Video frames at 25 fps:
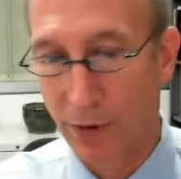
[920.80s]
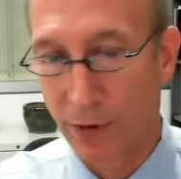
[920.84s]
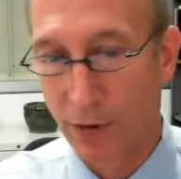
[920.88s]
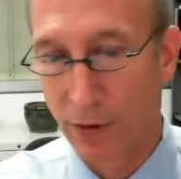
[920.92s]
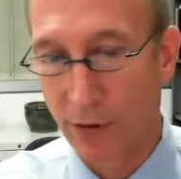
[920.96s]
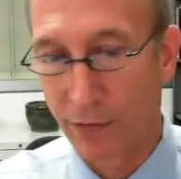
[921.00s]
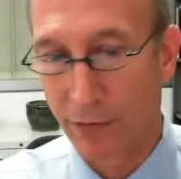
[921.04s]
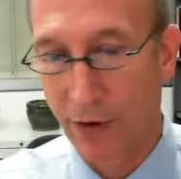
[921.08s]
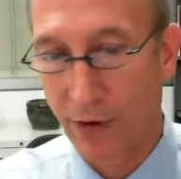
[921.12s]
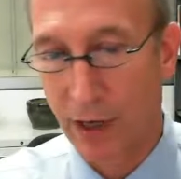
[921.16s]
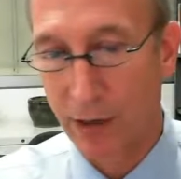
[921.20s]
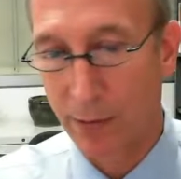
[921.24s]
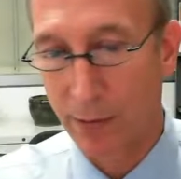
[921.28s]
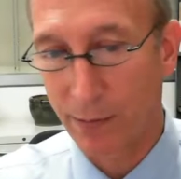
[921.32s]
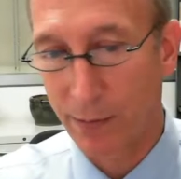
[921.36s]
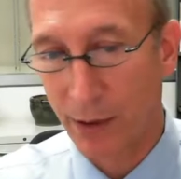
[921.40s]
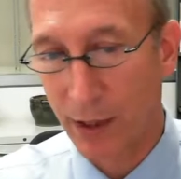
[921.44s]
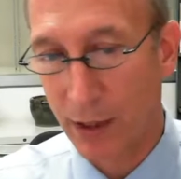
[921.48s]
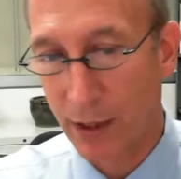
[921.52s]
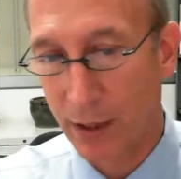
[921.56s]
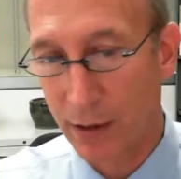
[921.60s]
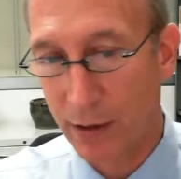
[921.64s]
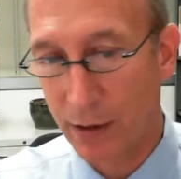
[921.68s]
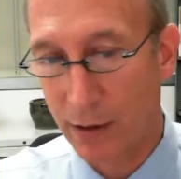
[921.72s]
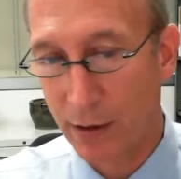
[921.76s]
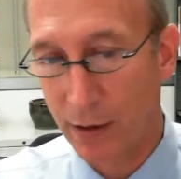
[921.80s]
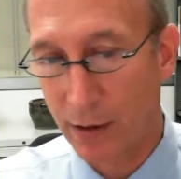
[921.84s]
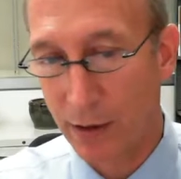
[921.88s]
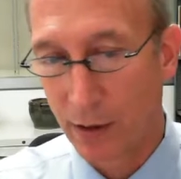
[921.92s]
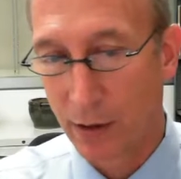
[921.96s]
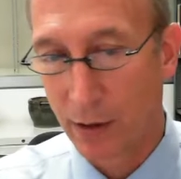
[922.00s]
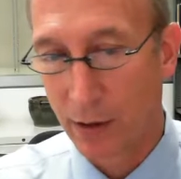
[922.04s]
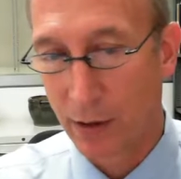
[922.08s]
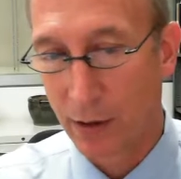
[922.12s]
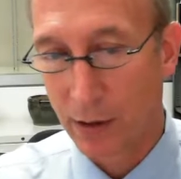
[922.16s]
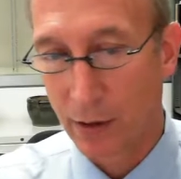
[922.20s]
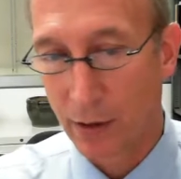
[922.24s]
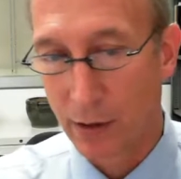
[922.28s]
are developing
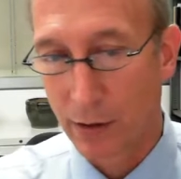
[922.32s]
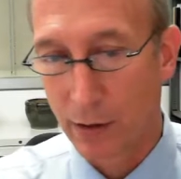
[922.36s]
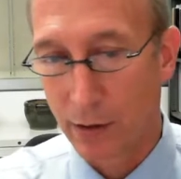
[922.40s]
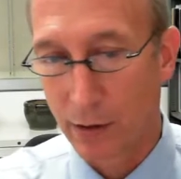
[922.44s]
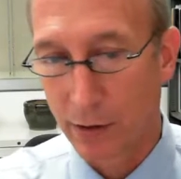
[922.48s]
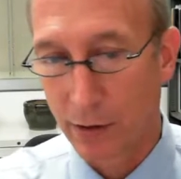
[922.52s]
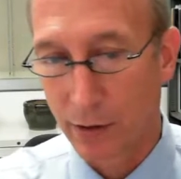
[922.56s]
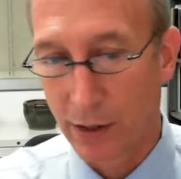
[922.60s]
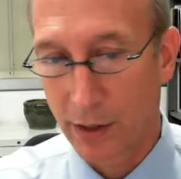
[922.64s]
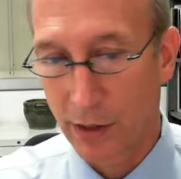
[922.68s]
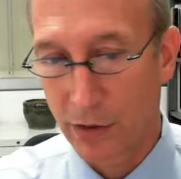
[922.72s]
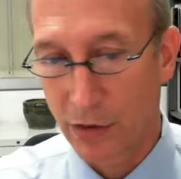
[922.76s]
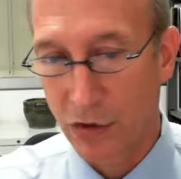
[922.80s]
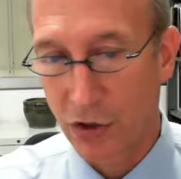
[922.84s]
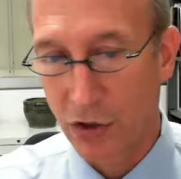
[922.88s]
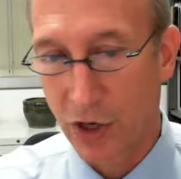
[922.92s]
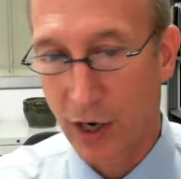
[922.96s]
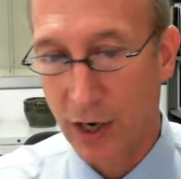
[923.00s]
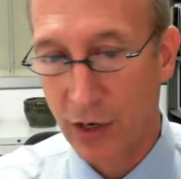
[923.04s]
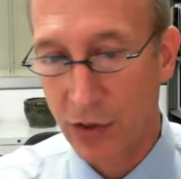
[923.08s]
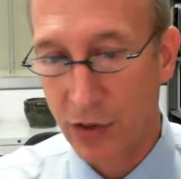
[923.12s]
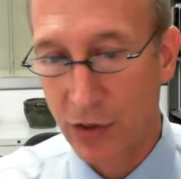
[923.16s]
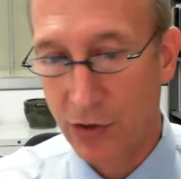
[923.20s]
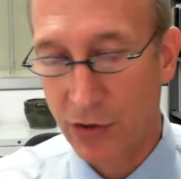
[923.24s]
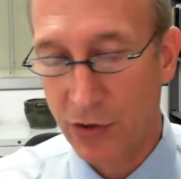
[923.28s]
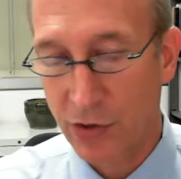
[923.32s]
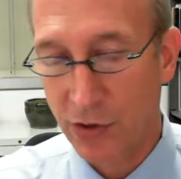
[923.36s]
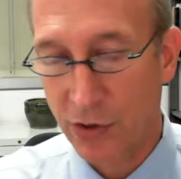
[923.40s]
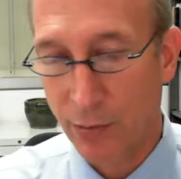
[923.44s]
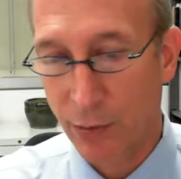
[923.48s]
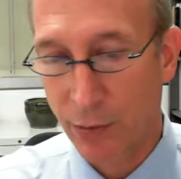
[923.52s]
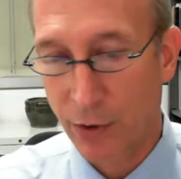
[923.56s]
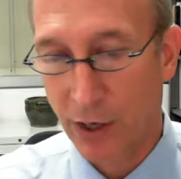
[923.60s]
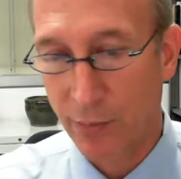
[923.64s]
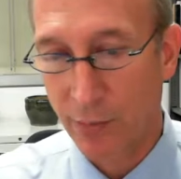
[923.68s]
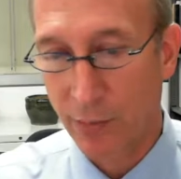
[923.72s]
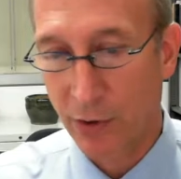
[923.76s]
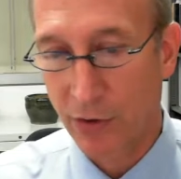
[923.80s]
these changes in the
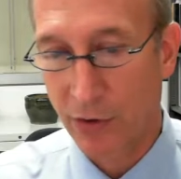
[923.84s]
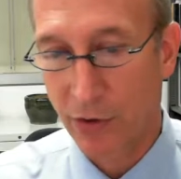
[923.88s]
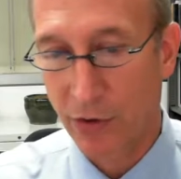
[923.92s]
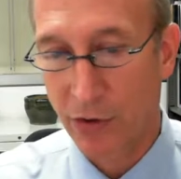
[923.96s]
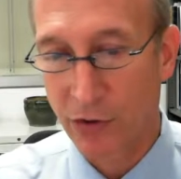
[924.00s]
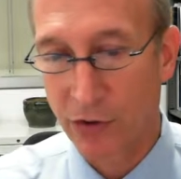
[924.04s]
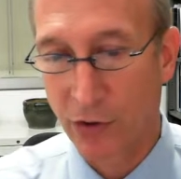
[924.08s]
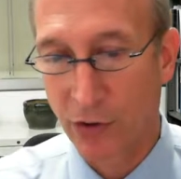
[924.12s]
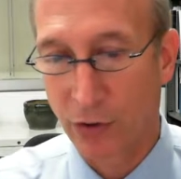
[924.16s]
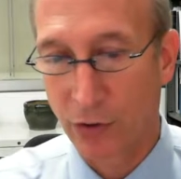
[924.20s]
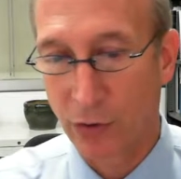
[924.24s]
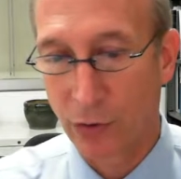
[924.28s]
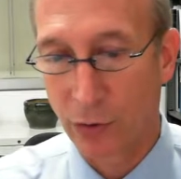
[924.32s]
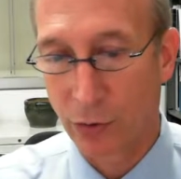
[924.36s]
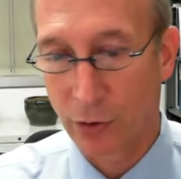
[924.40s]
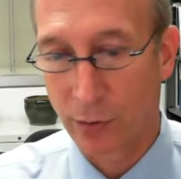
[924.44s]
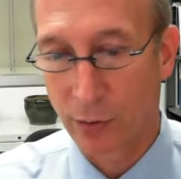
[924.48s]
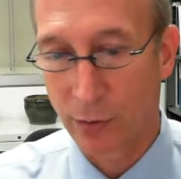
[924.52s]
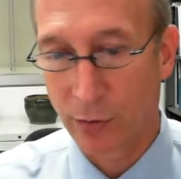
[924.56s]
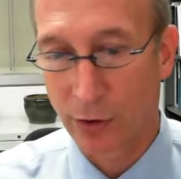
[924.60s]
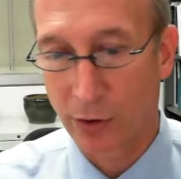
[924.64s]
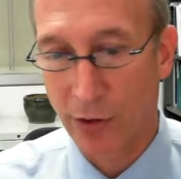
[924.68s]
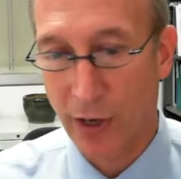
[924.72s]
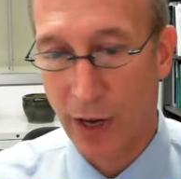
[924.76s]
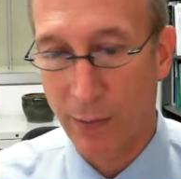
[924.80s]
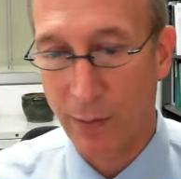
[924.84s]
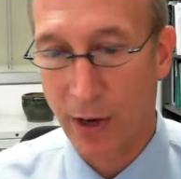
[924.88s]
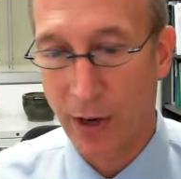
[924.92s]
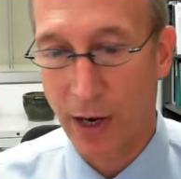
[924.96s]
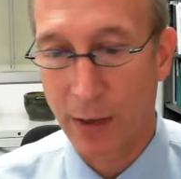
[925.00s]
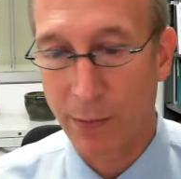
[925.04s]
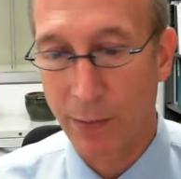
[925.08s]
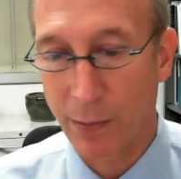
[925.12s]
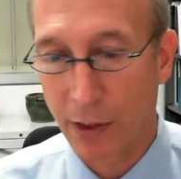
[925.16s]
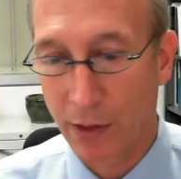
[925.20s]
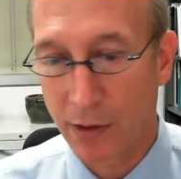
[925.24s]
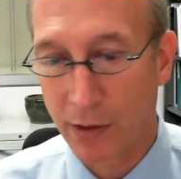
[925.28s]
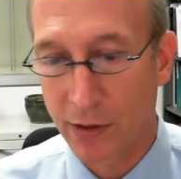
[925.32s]
brain but they're still normal, that
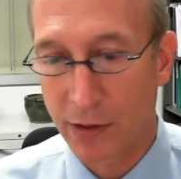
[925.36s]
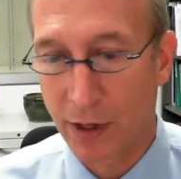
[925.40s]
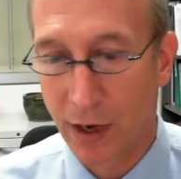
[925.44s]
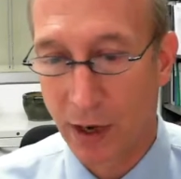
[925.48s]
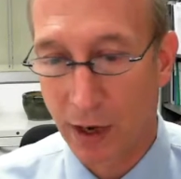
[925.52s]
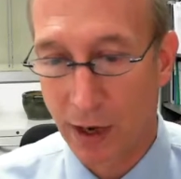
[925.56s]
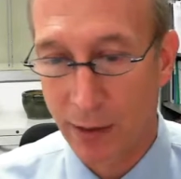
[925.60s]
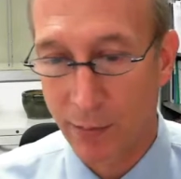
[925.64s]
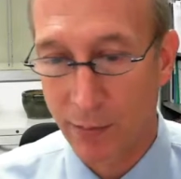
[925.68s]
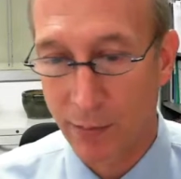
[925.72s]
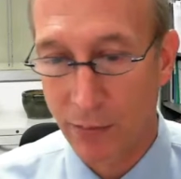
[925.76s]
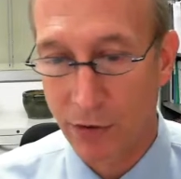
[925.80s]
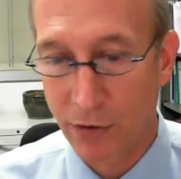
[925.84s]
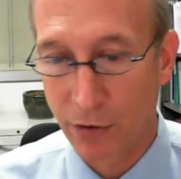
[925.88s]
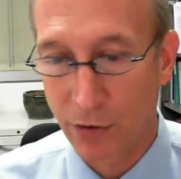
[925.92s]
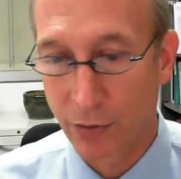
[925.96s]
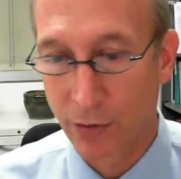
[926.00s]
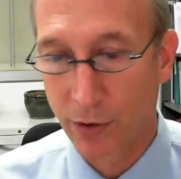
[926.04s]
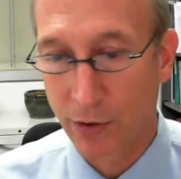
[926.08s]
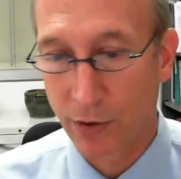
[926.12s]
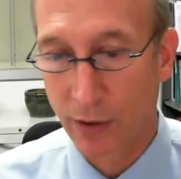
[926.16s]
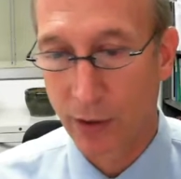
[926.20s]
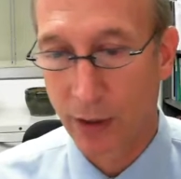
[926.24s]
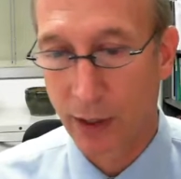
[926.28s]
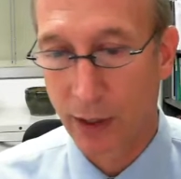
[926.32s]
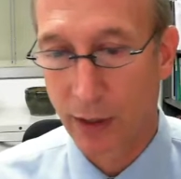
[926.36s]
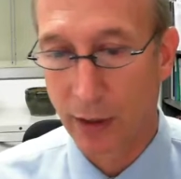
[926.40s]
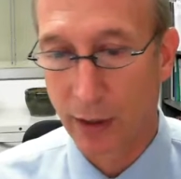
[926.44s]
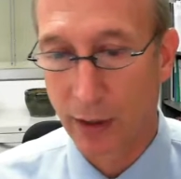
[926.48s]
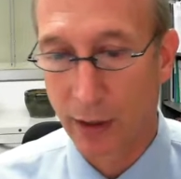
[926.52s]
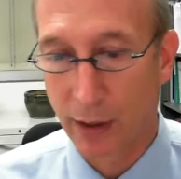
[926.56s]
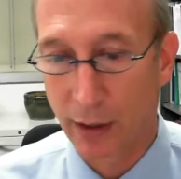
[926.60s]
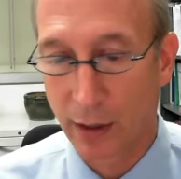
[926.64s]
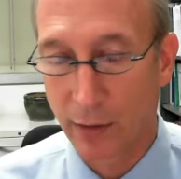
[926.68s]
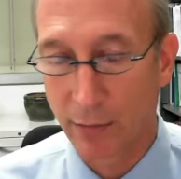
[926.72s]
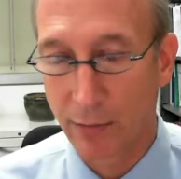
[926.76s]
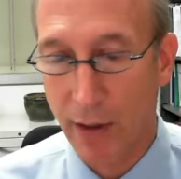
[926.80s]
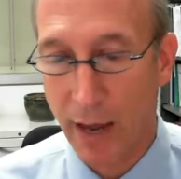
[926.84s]
might be a time to really
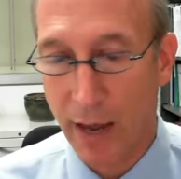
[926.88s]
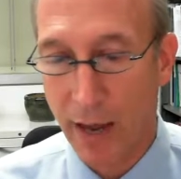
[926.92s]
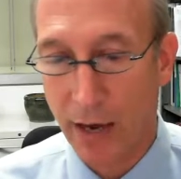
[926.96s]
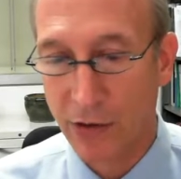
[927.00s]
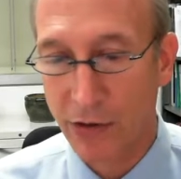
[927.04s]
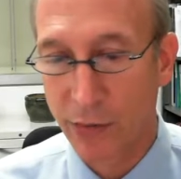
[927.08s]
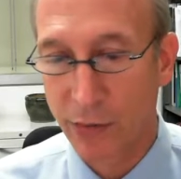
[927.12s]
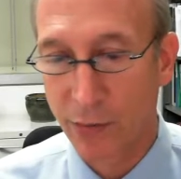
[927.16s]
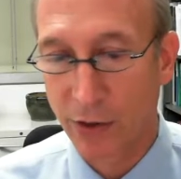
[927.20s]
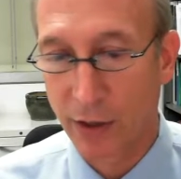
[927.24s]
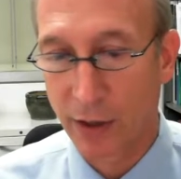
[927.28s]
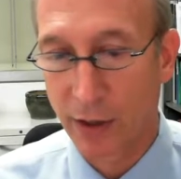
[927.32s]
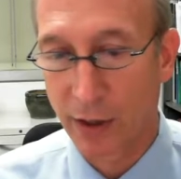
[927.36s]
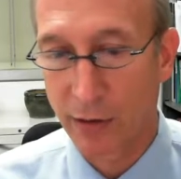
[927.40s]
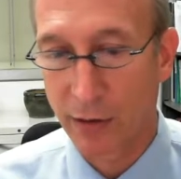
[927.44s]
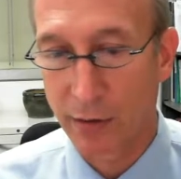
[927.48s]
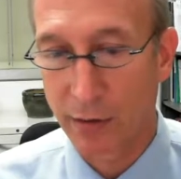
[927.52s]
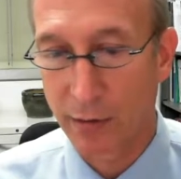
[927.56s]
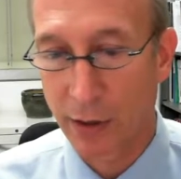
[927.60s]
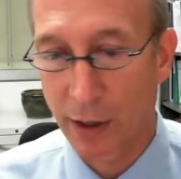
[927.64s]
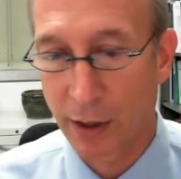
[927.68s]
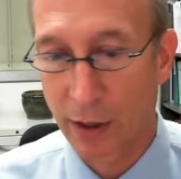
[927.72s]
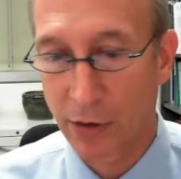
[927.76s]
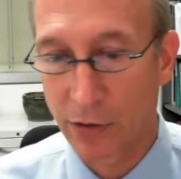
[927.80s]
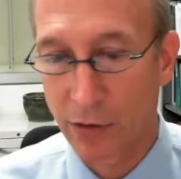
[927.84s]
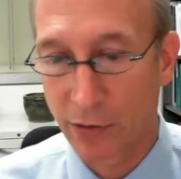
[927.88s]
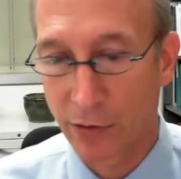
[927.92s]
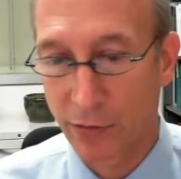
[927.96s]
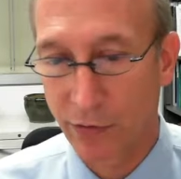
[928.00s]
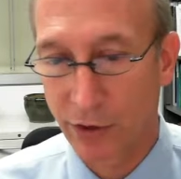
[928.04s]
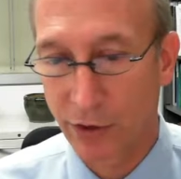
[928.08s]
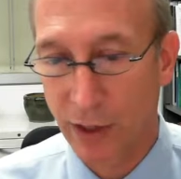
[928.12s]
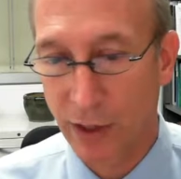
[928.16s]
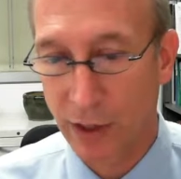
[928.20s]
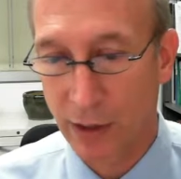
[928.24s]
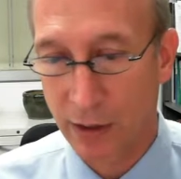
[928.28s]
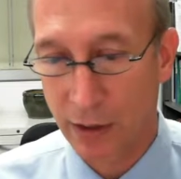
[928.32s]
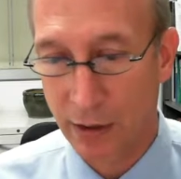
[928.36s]
maximally
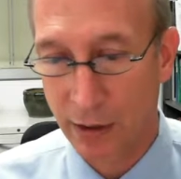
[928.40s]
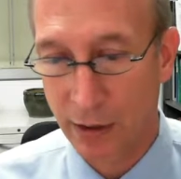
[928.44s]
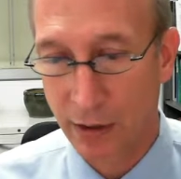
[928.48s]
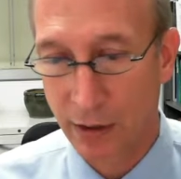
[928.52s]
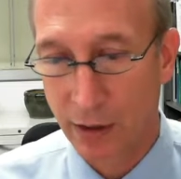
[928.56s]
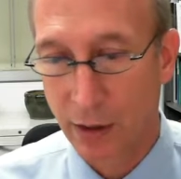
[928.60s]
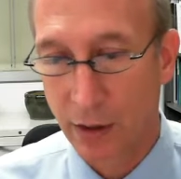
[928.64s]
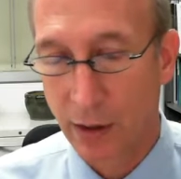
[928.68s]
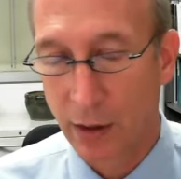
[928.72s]
intervene,